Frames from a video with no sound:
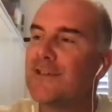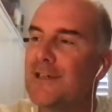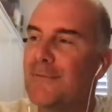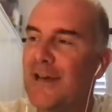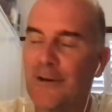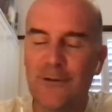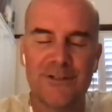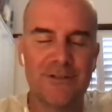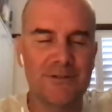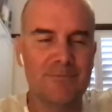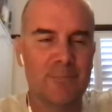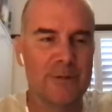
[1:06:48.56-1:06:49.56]
I find interesting
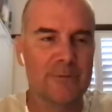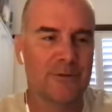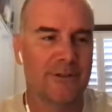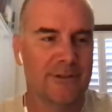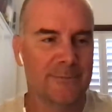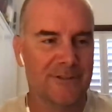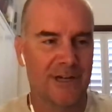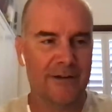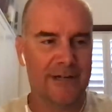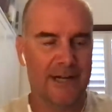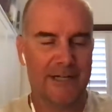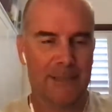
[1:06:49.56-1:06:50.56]
about all these people, the
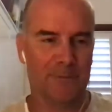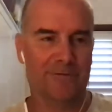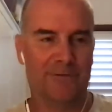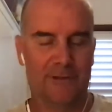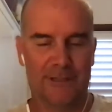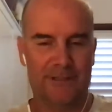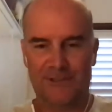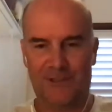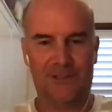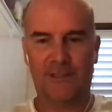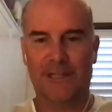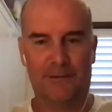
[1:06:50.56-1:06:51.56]
libertarian argument
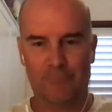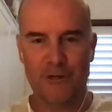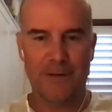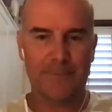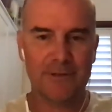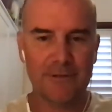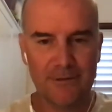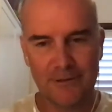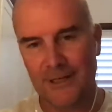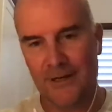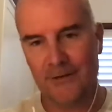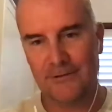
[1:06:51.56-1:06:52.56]
for let, us just let
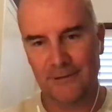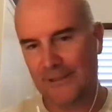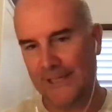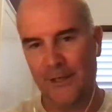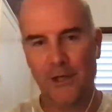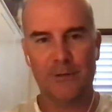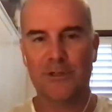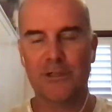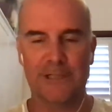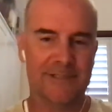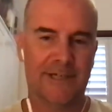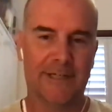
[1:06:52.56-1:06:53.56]
rip, you know, yeah.
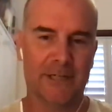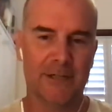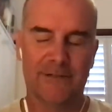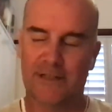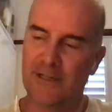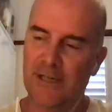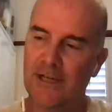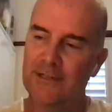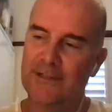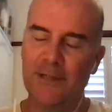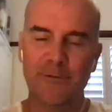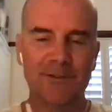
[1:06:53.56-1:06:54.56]
let herd immunity take
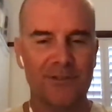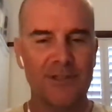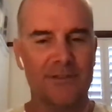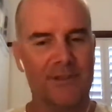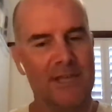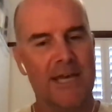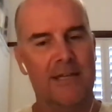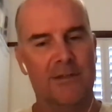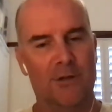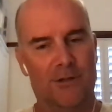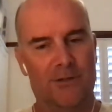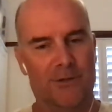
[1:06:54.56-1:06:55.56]
over. They always yeah.
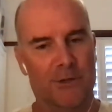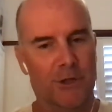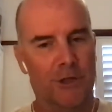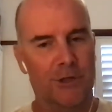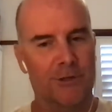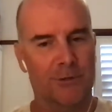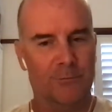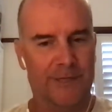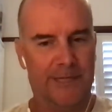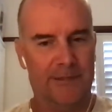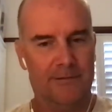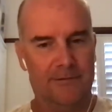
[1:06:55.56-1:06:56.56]
think they're not the
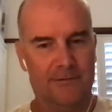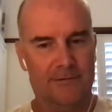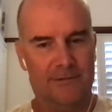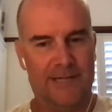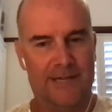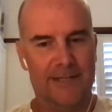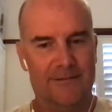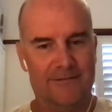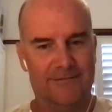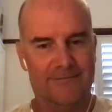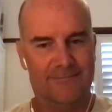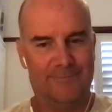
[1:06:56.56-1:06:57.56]
herd that will get
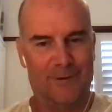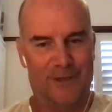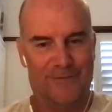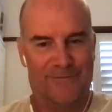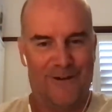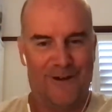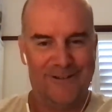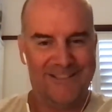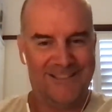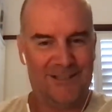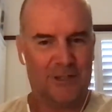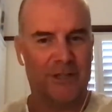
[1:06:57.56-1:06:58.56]
cut by the
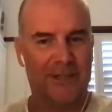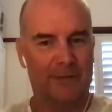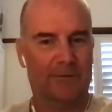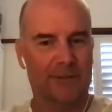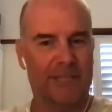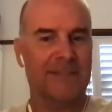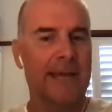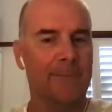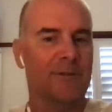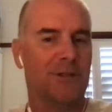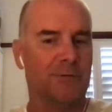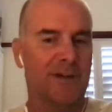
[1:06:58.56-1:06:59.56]
virus, It's oh, like, well, oh, that,
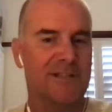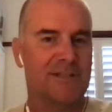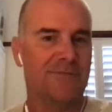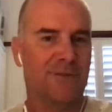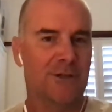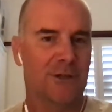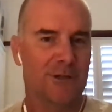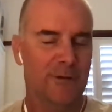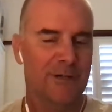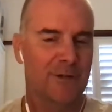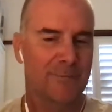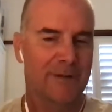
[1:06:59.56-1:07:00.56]
well, let that happen to the rest
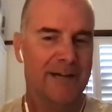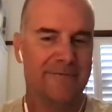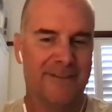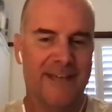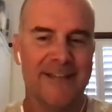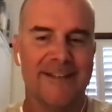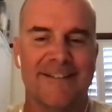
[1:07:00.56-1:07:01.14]
of the herd, and we're not